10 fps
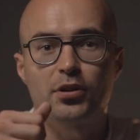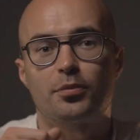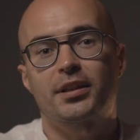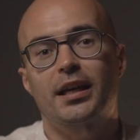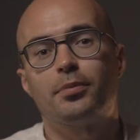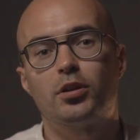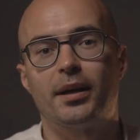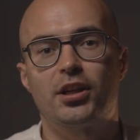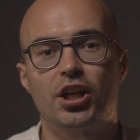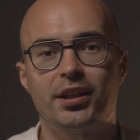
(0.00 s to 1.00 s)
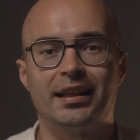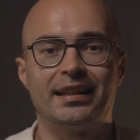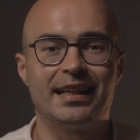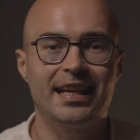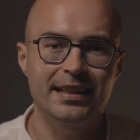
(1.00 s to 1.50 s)
subscribe to my channel,
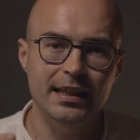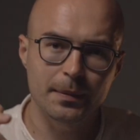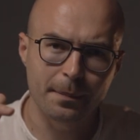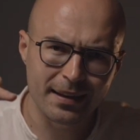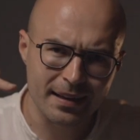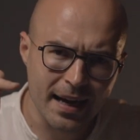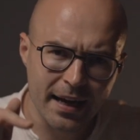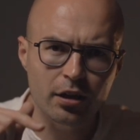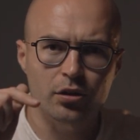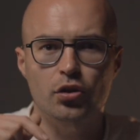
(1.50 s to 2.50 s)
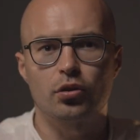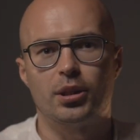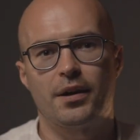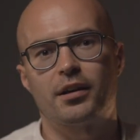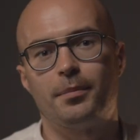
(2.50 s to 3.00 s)
and hit that bell icon so you
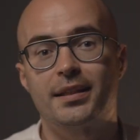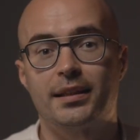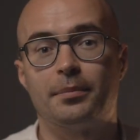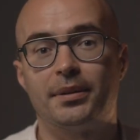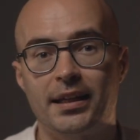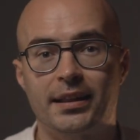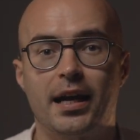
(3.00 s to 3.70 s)
never miss an update.